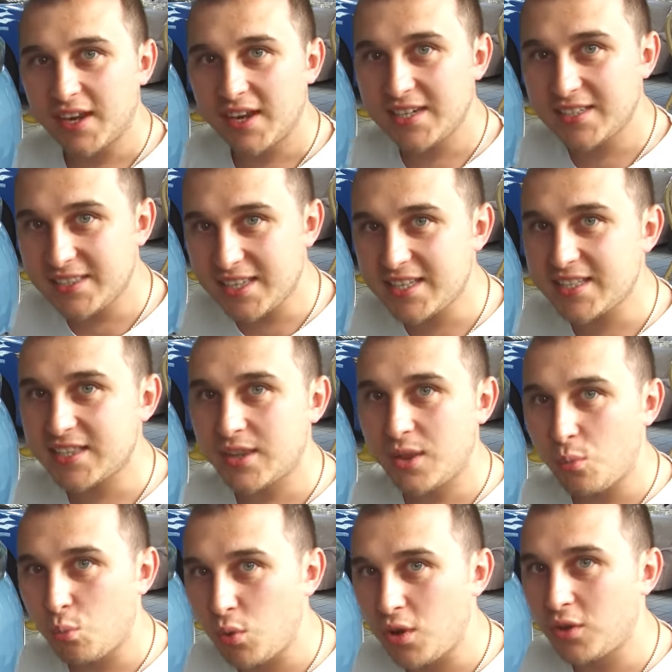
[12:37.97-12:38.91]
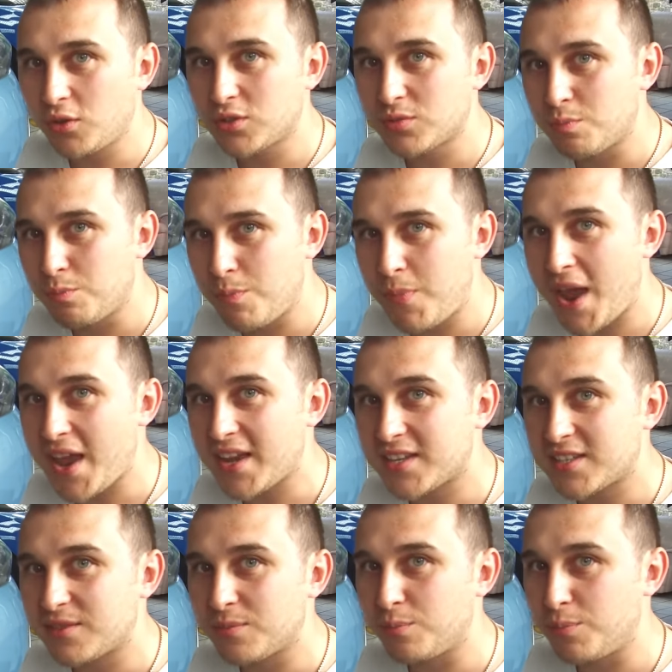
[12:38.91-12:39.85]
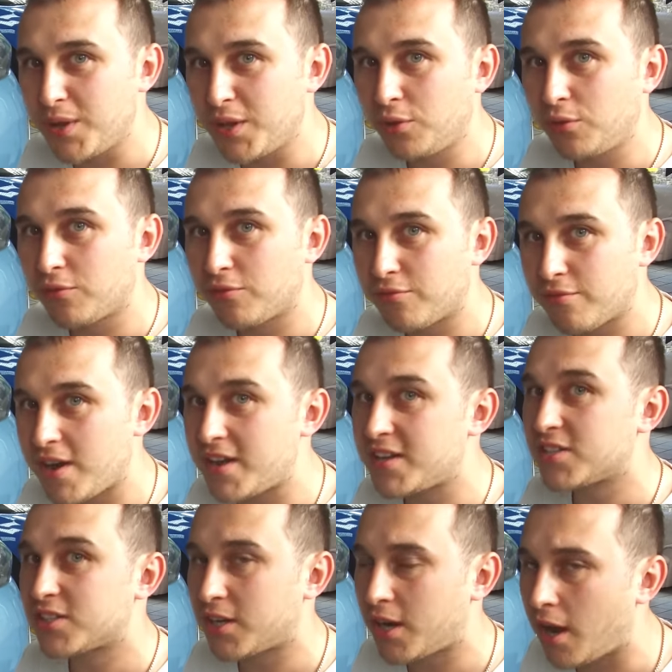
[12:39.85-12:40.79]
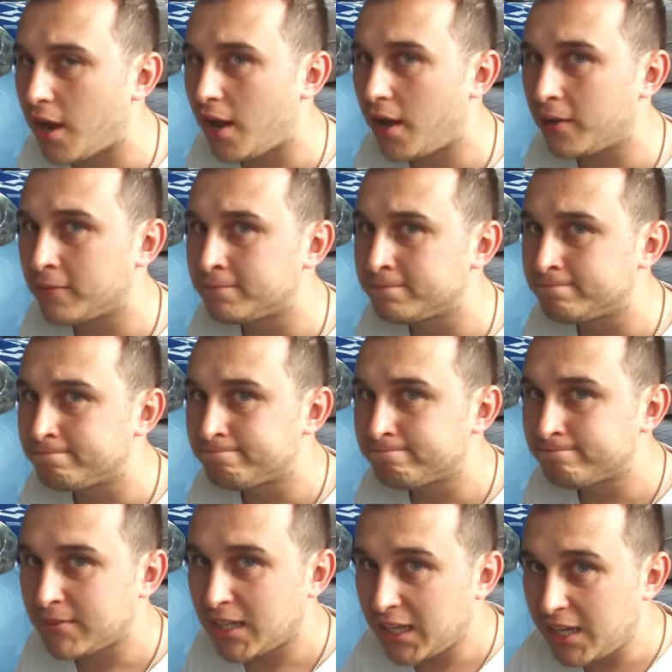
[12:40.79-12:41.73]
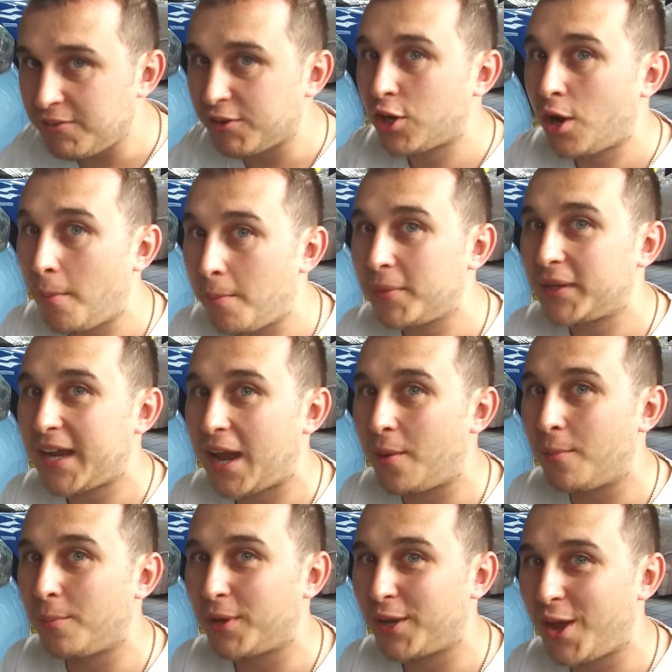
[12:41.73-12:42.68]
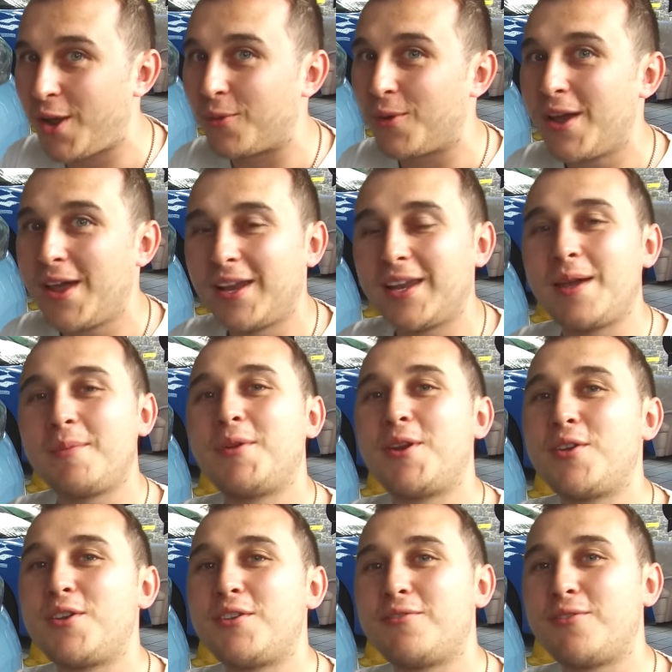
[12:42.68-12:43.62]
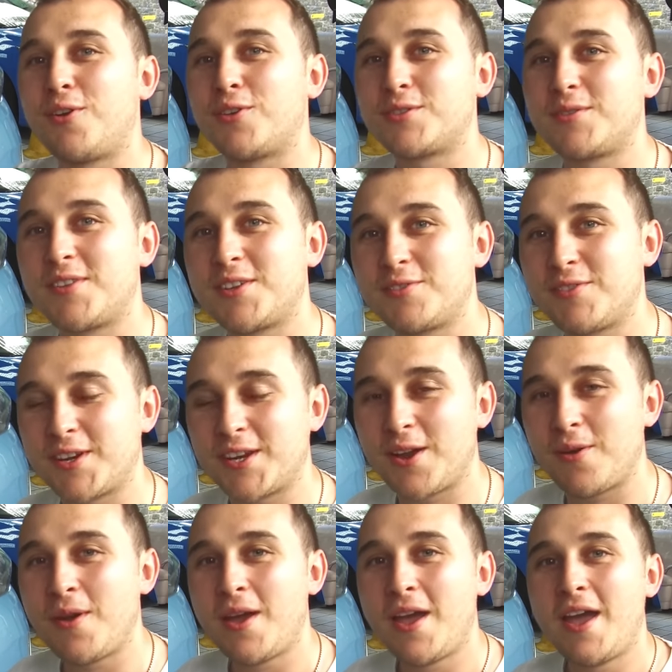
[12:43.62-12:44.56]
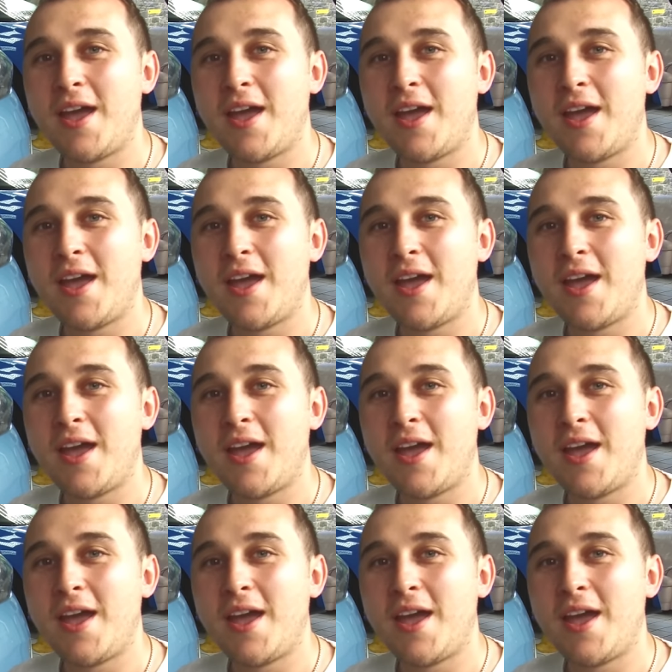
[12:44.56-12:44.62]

Is this the world's best built French car? Leave a comment down below. Let me know your thoughts of this video.